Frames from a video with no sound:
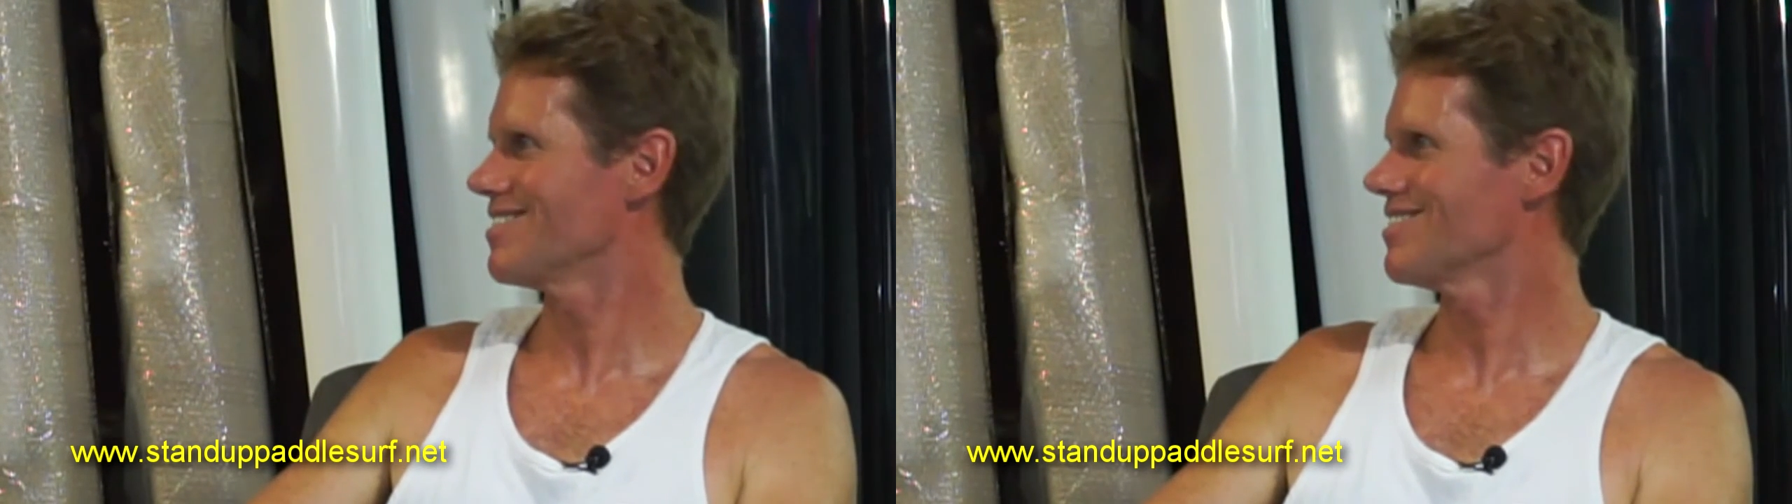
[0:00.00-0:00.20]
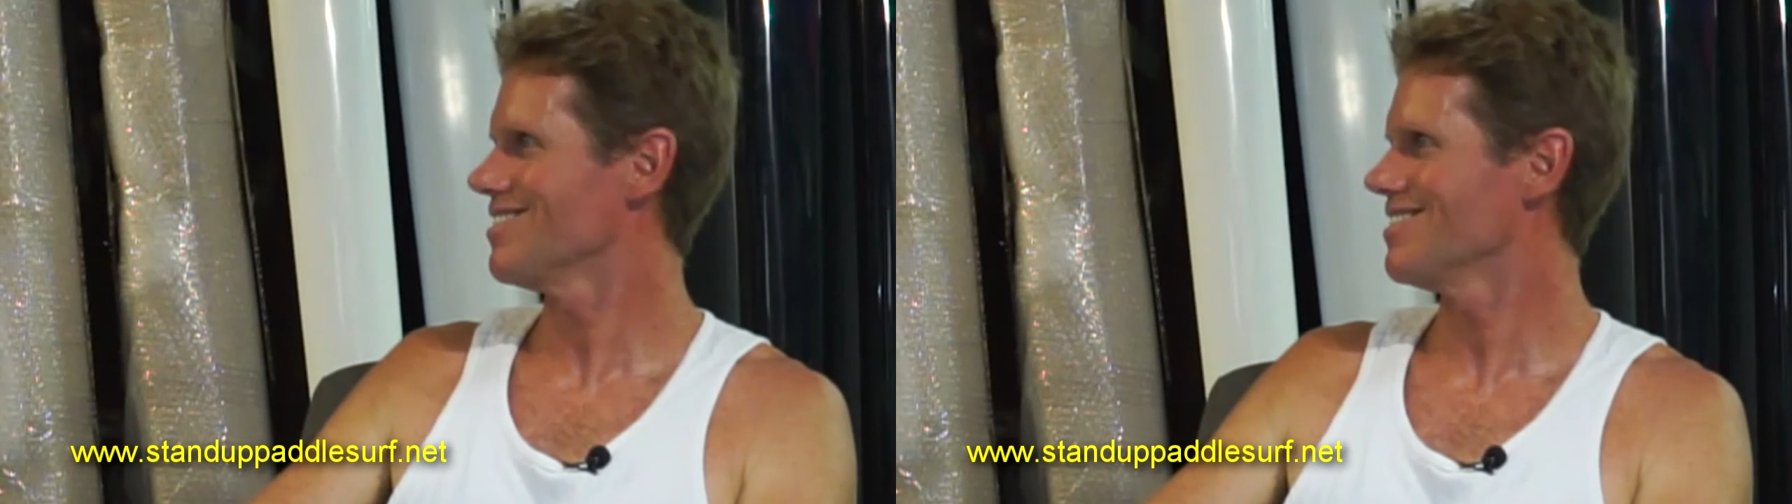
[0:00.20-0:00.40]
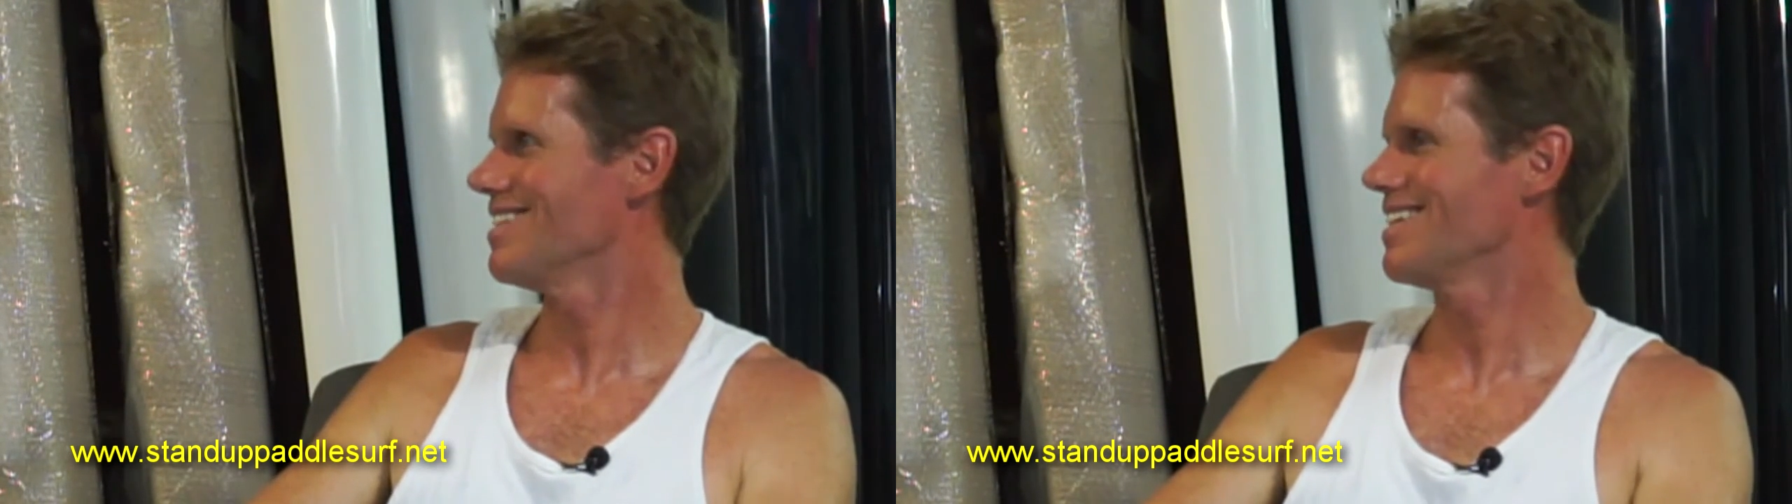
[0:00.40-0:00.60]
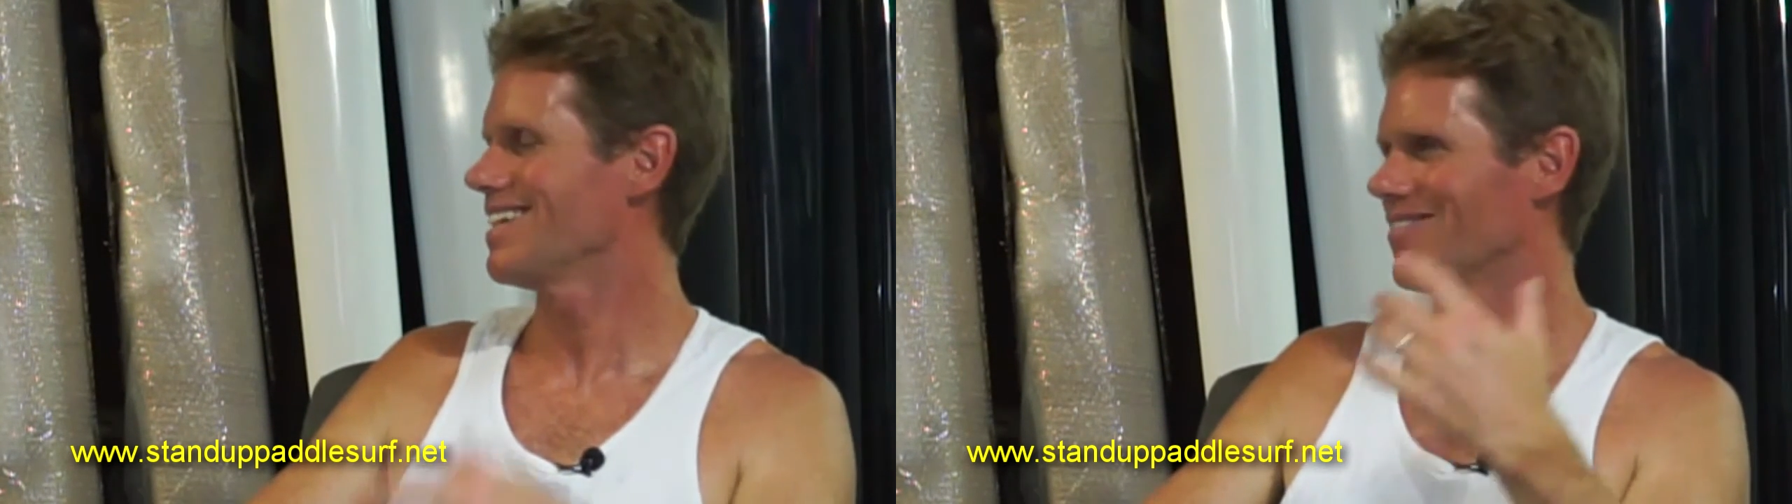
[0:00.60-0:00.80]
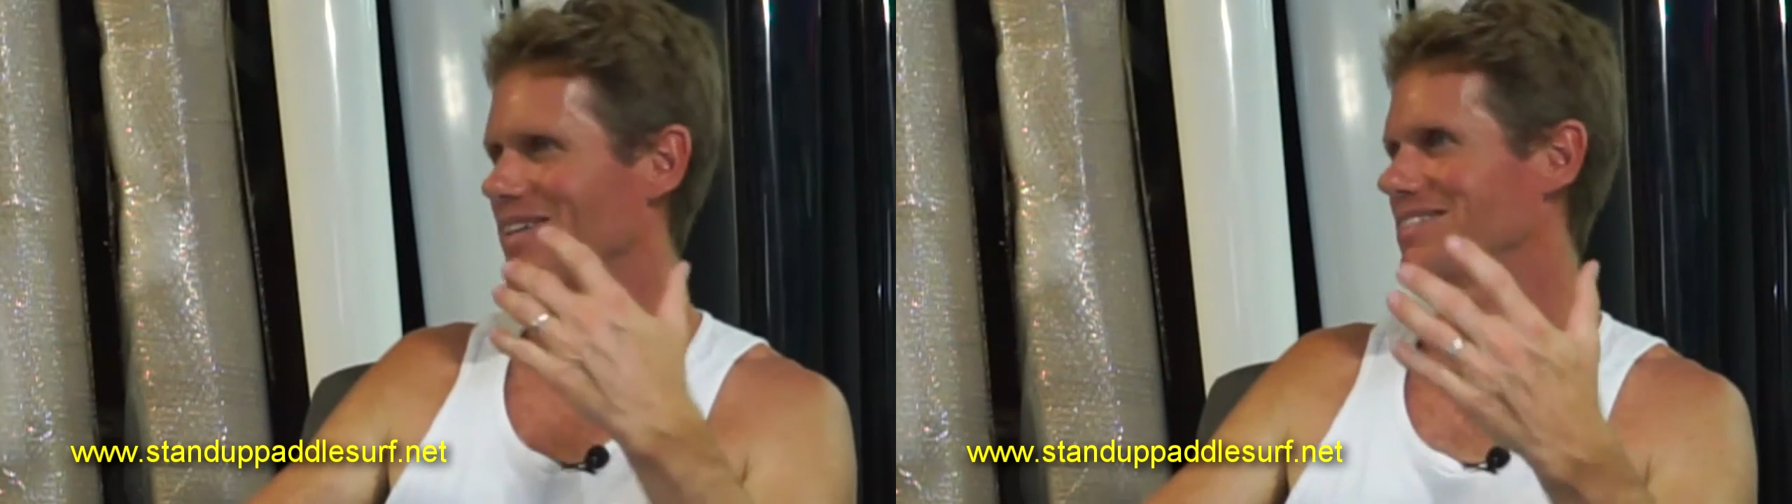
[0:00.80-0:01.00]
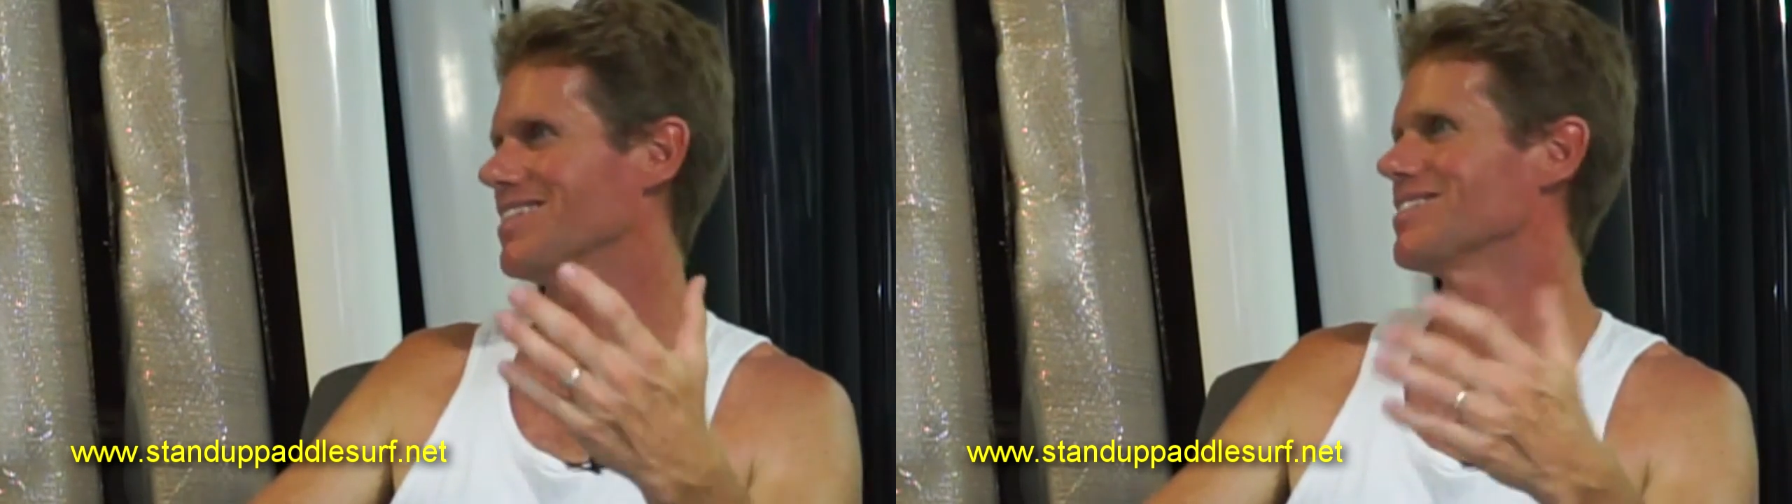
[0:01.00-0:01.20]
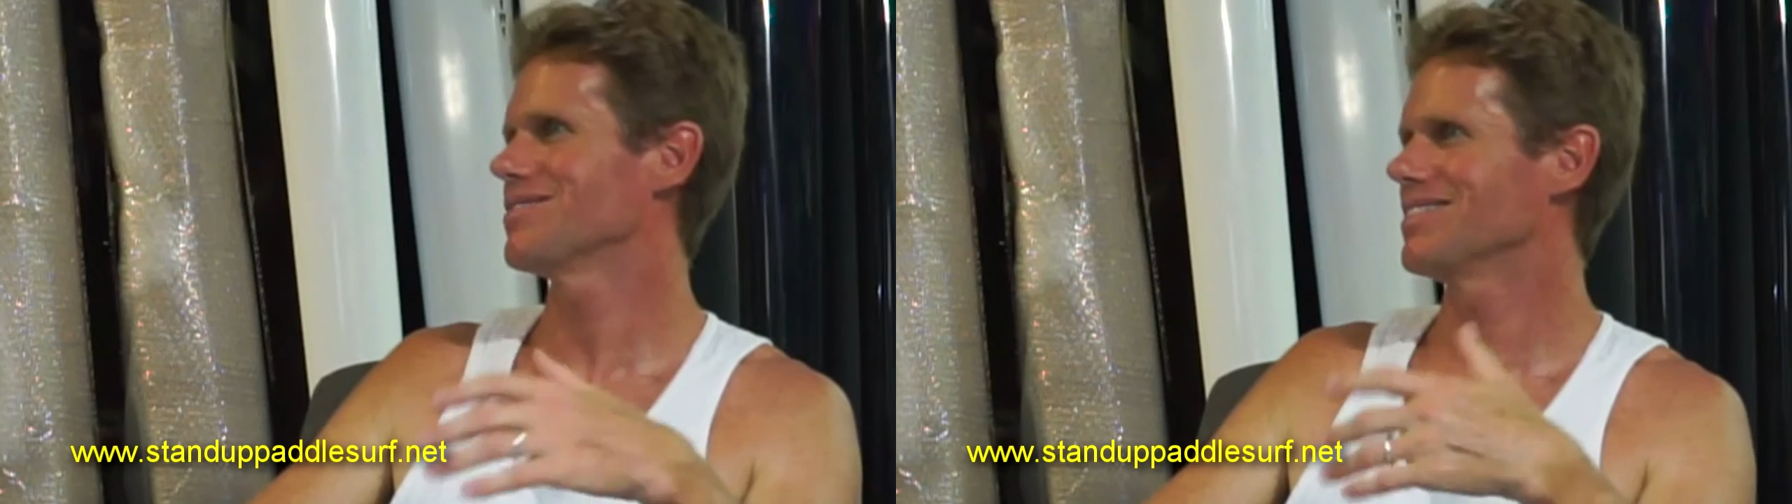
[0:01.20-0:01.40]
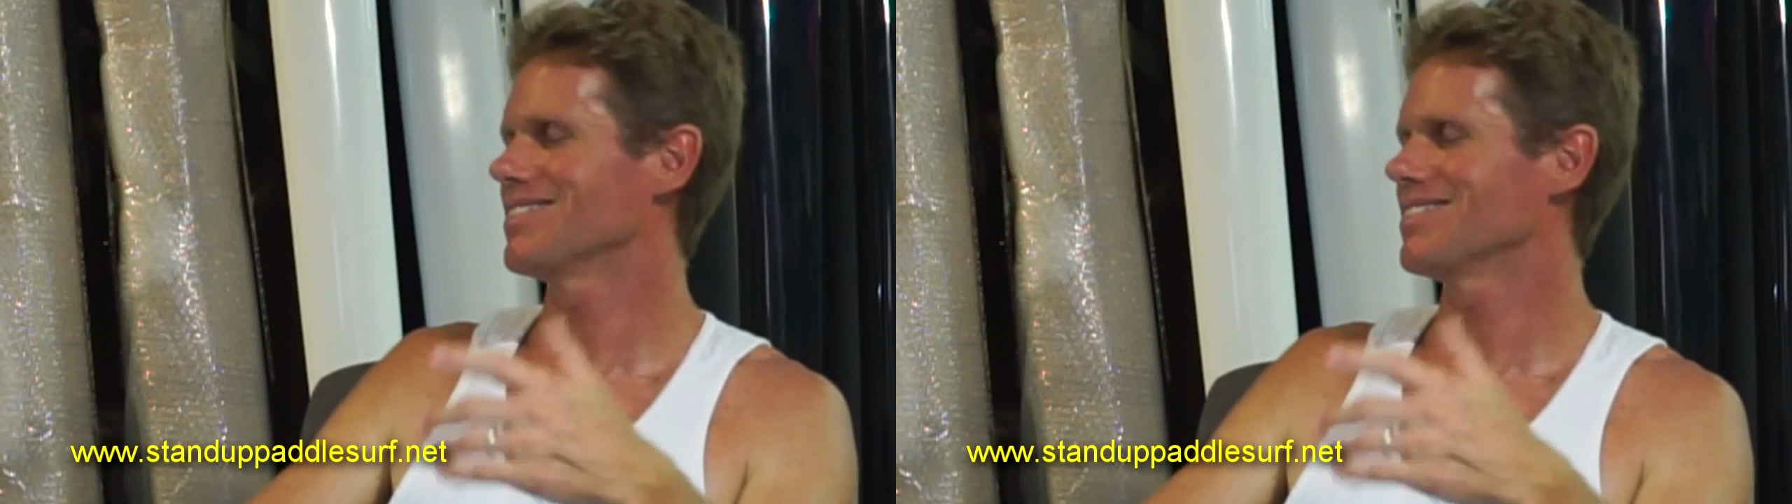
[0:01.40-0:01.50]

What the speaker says: So, and then that made sense to me,